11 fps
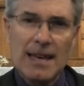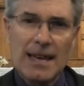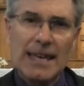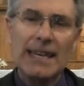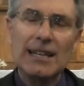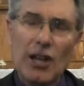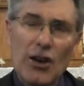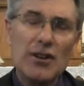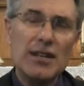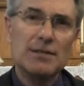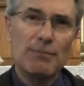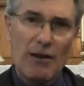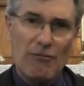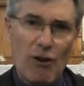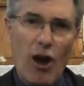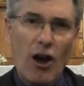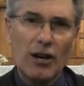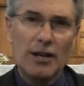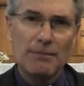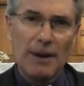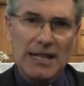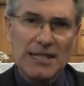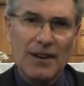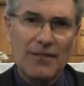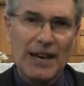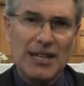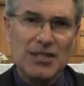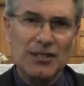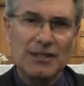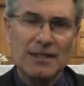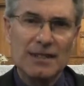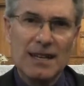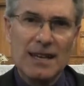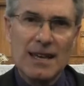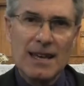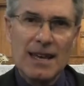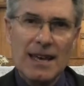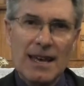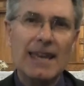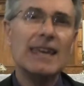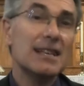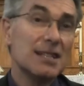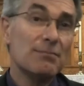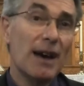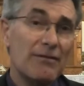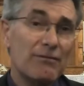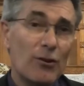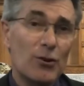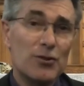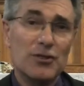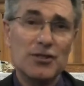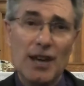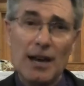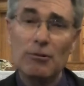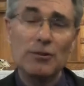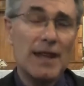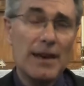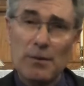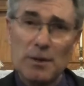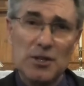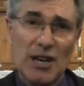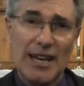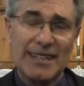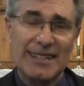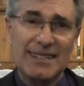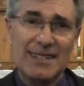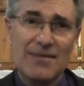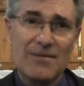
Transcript: He alone is my rock and my salvation. He is my fortress. I will never be shaken.